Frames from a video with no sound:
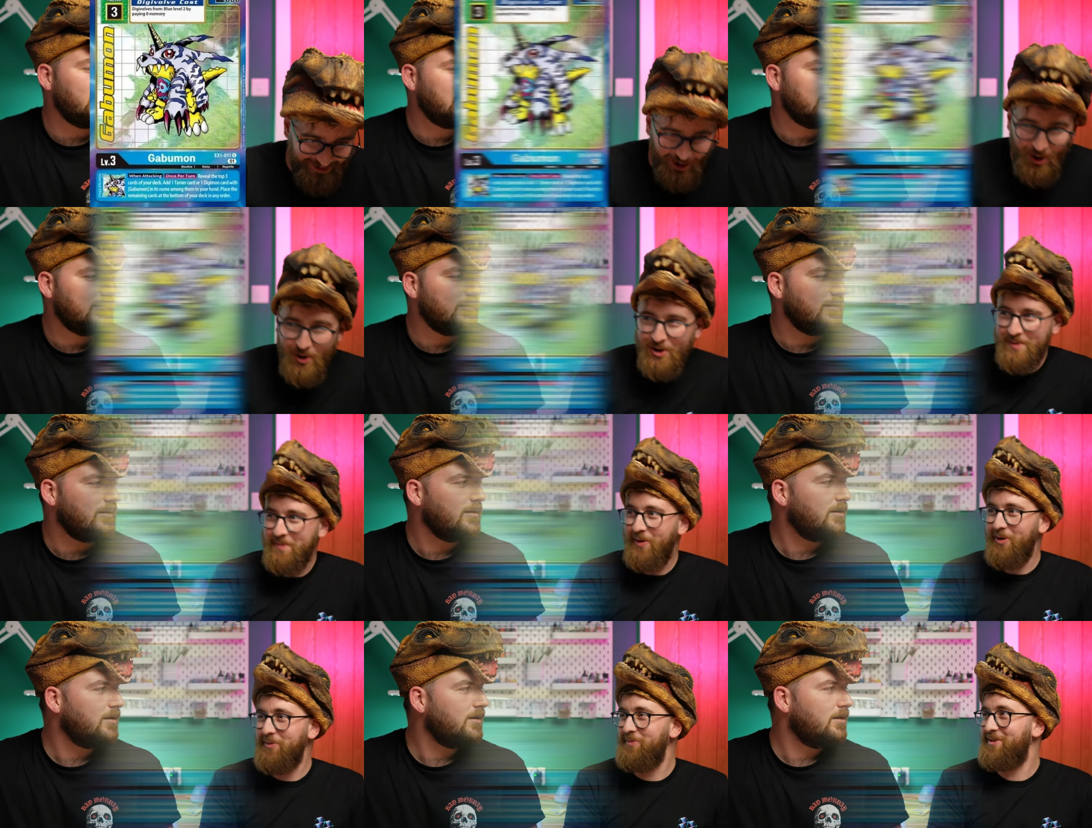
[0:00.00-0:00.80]

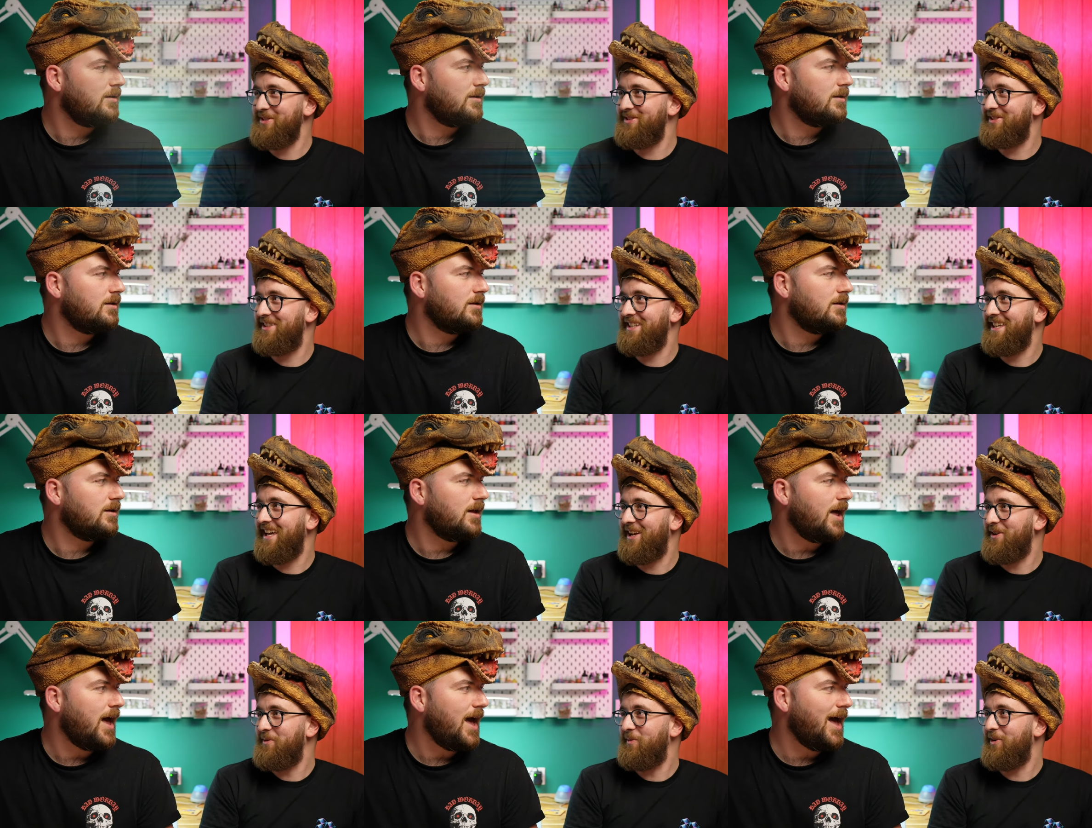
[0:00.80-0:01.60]
Speaker 1: Agumon was the
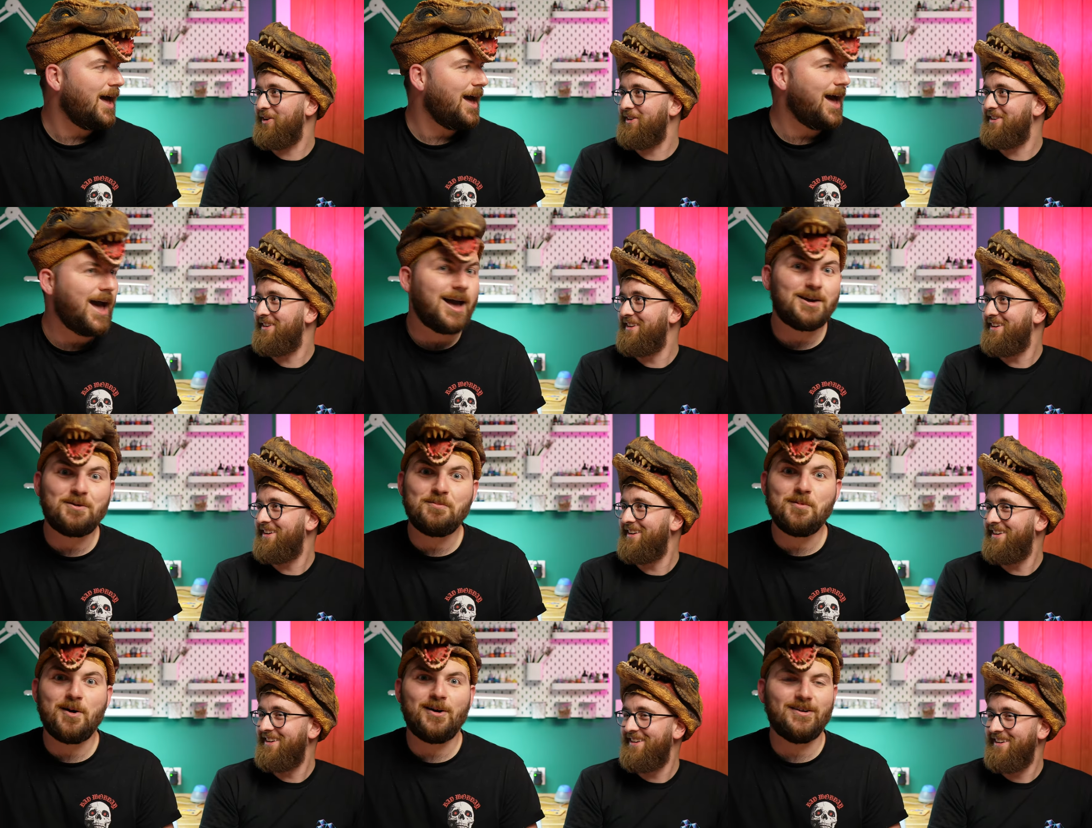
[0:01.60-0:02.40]
yellow one.
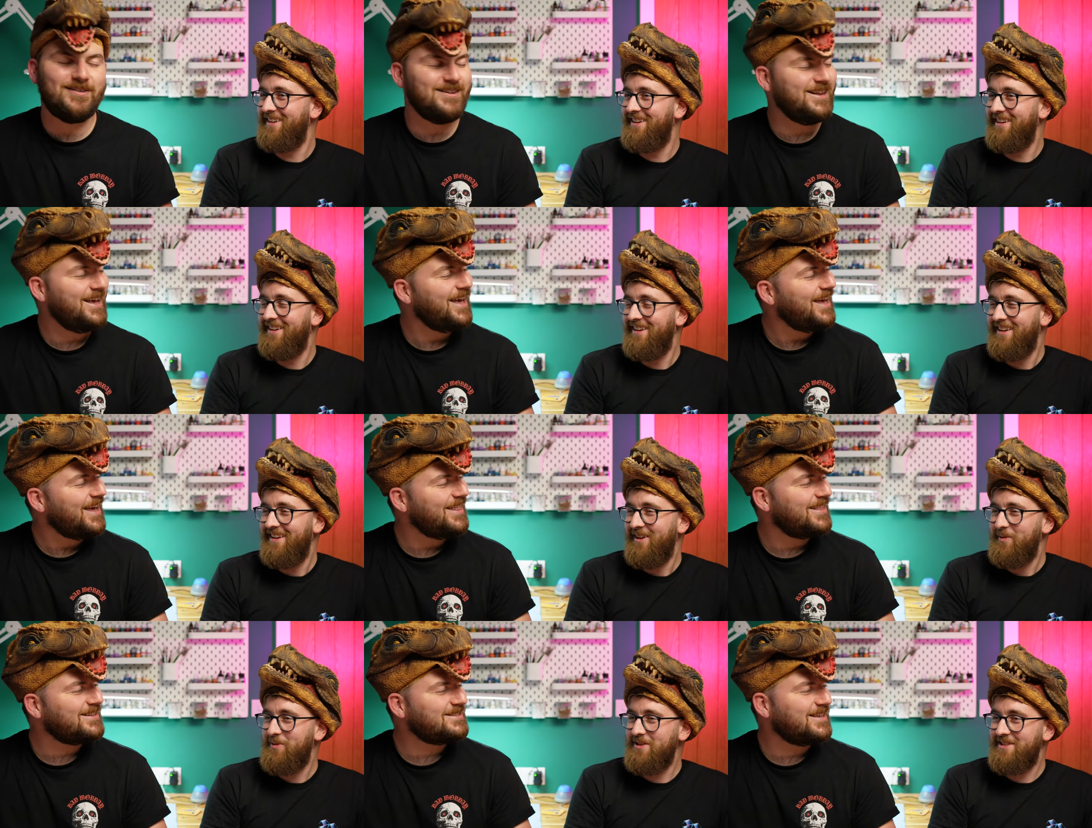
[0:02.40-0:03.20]
Agumon, yeah,
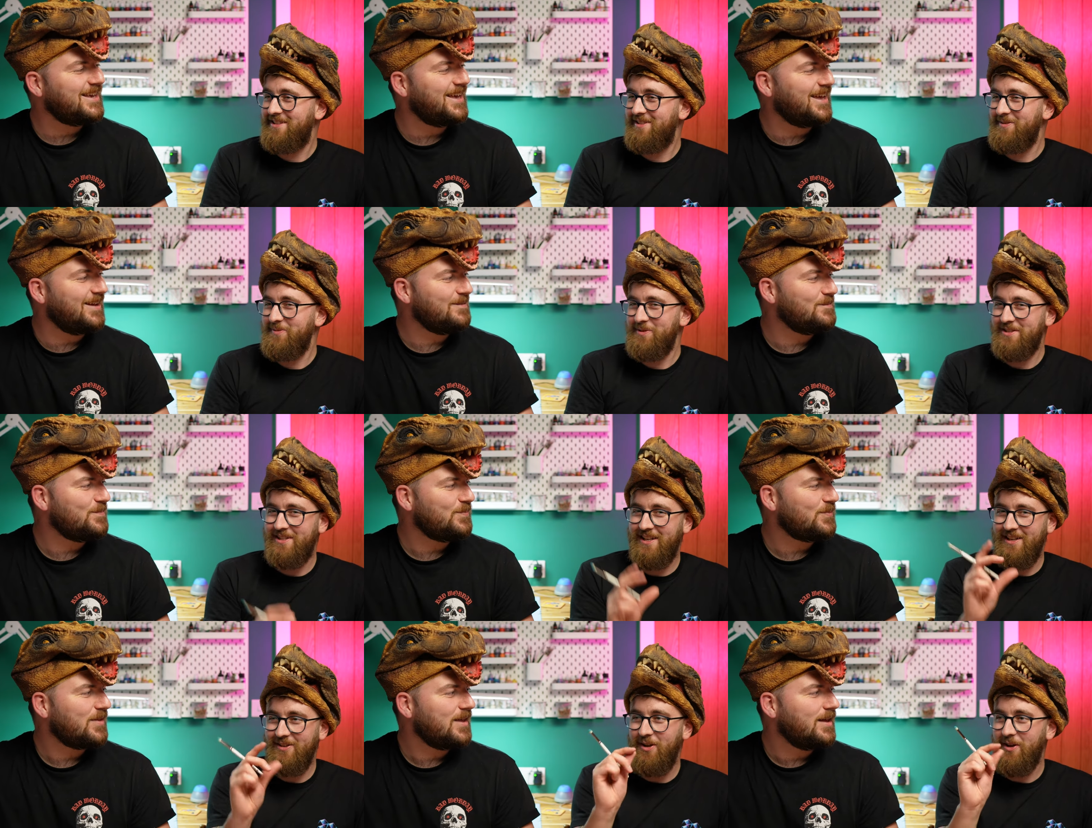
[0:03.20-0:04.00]
that's was, it. Was
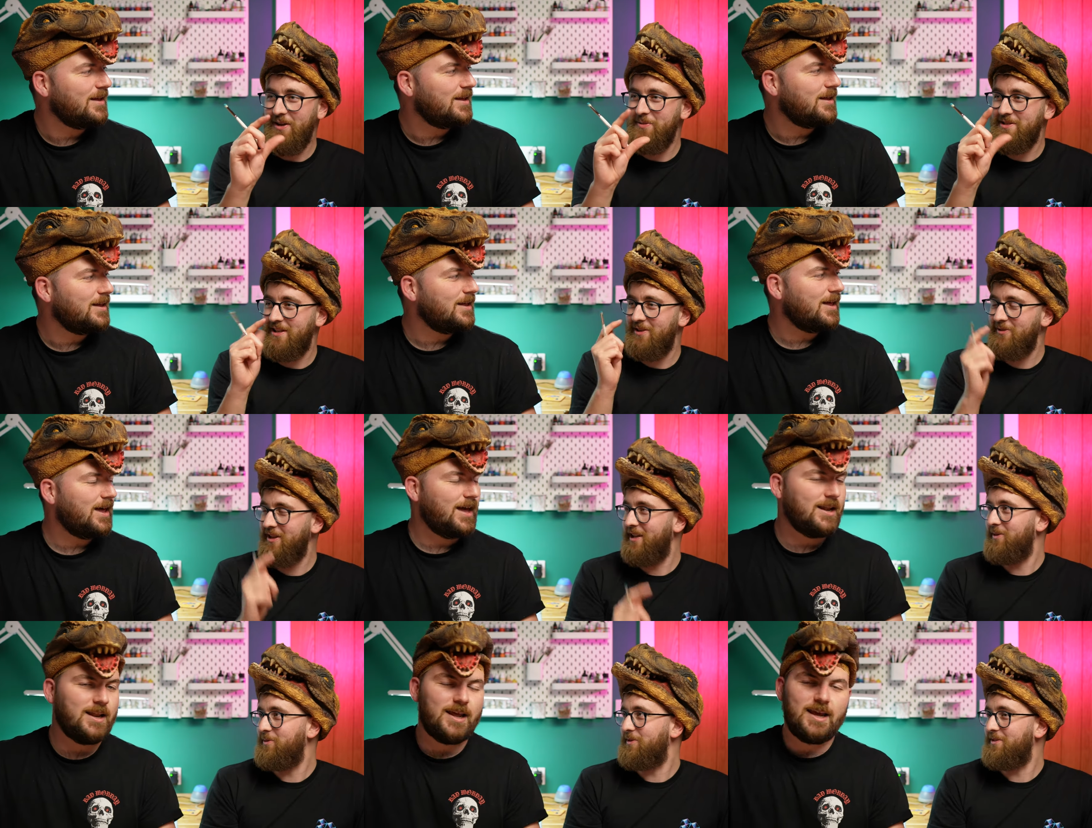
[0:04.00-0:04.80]
the no? He was the little
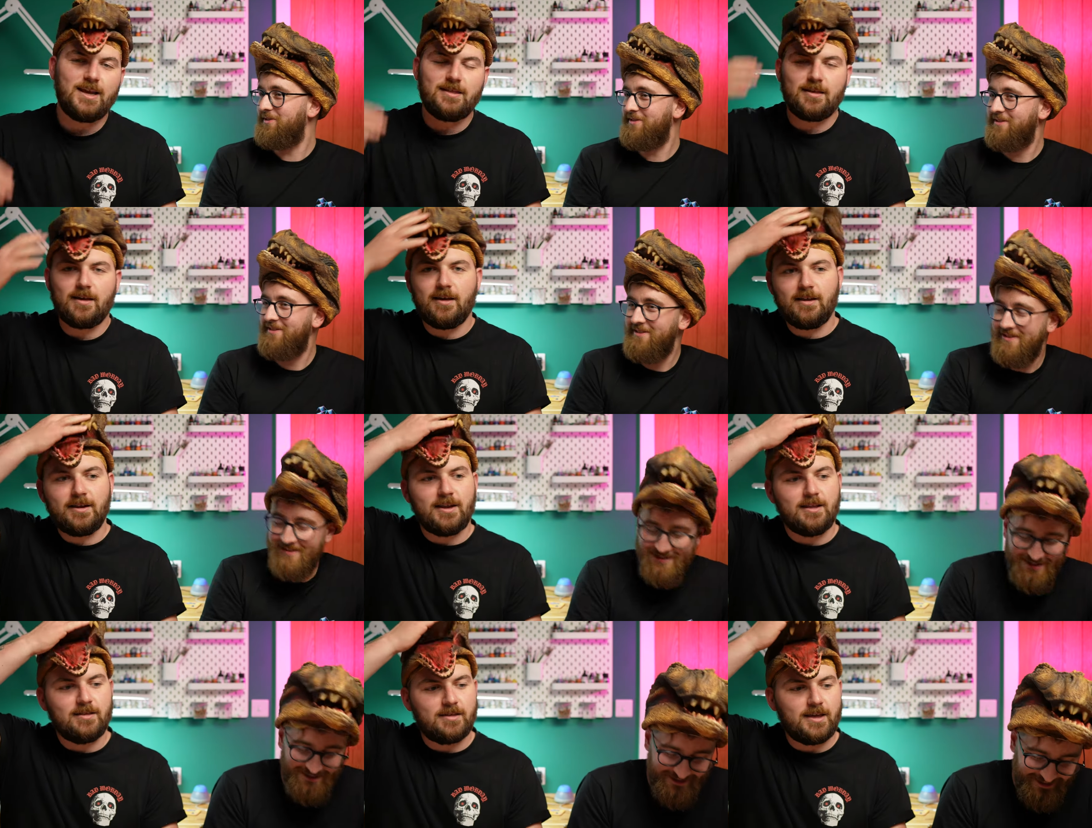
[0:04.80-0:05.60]
yellow. And one. he turned
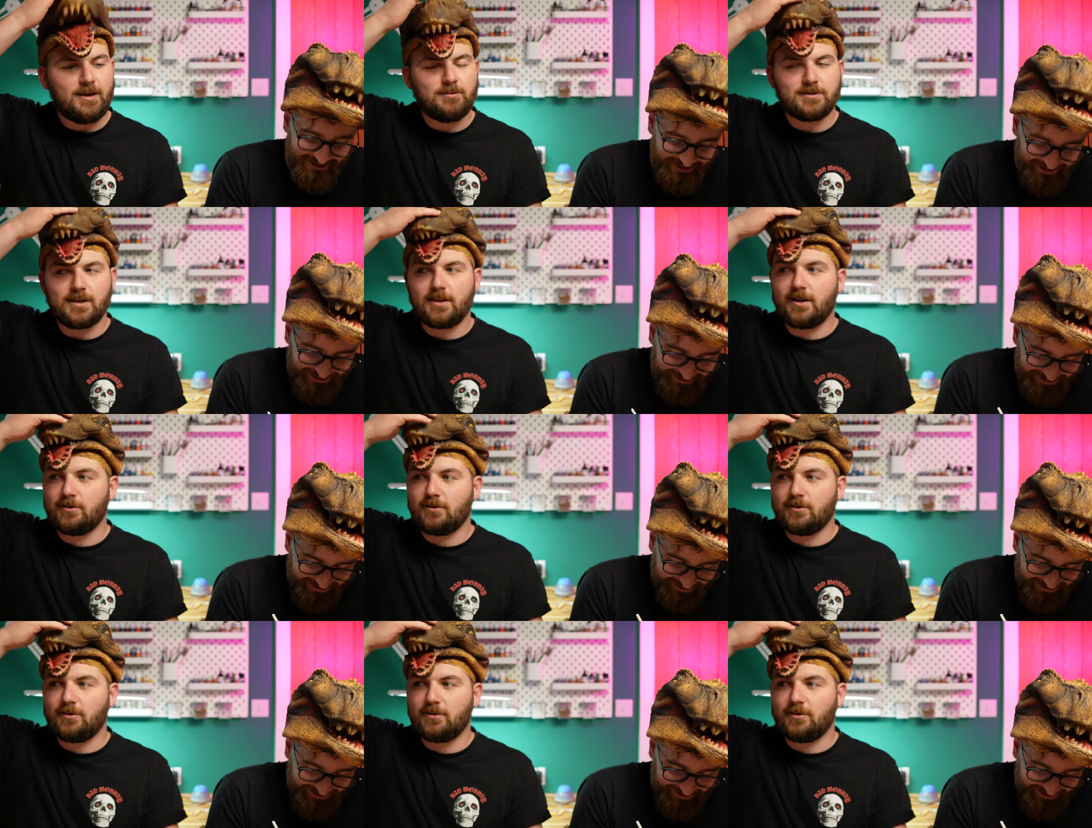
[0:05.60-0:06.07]
into he was like the